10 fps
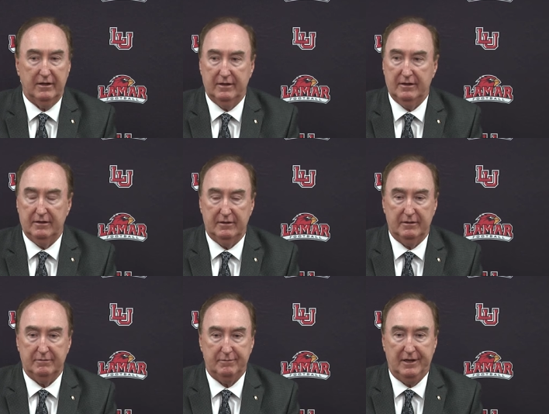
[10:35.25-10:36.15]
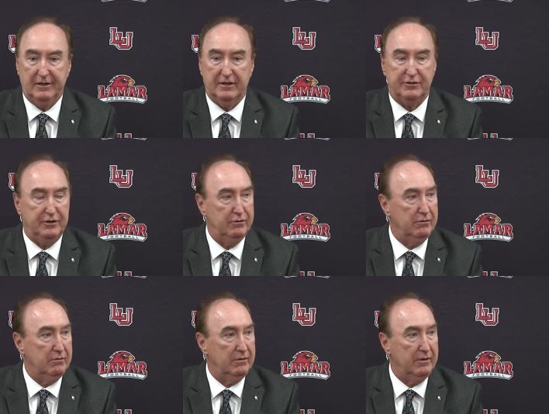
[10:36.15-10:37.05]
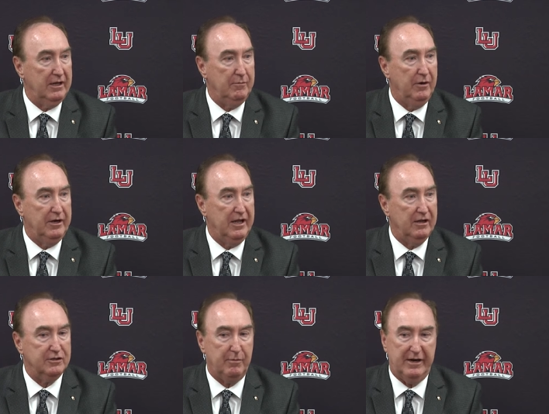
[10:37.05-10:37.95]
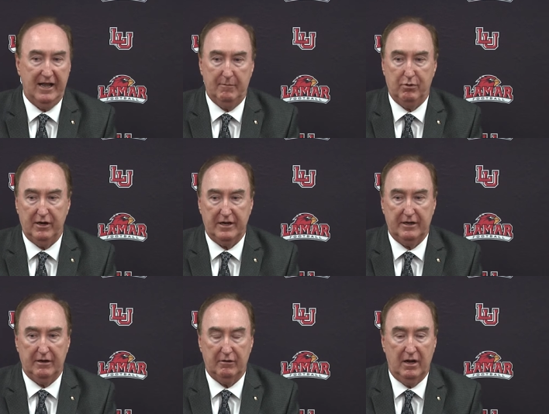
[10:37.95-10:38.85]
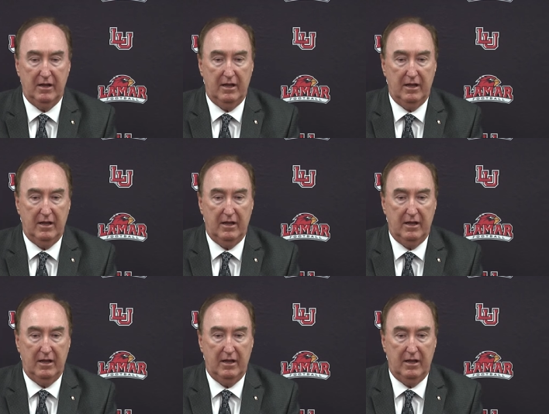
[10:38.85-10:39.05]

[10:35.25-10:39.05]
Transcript: uh, LSU or anybody else, but I had played here,